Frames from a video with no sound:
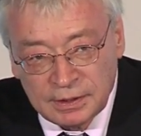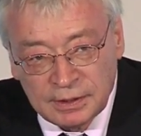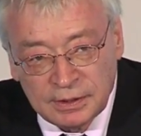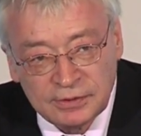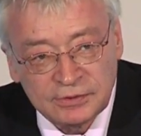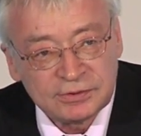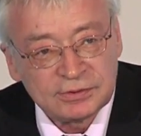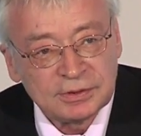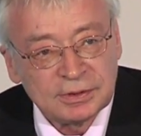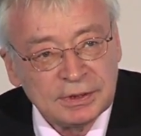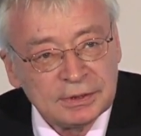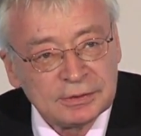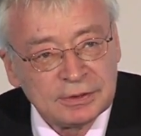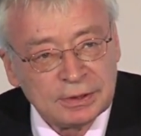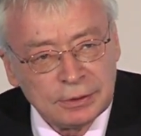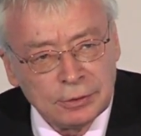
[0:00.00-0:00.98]
is
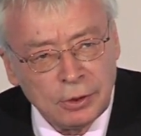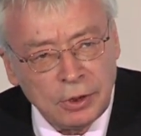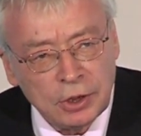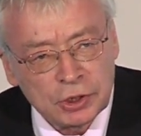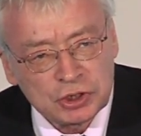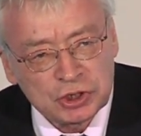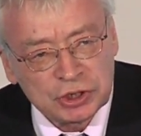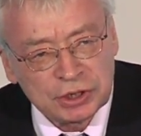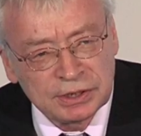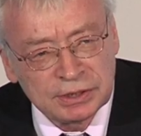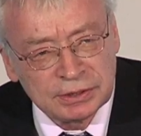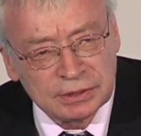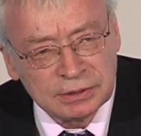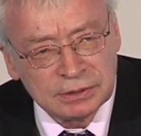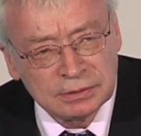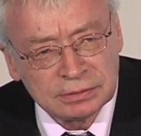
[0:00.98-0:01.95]
the
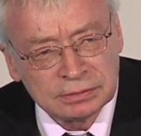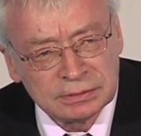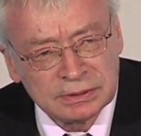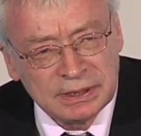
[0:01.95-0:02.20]
logical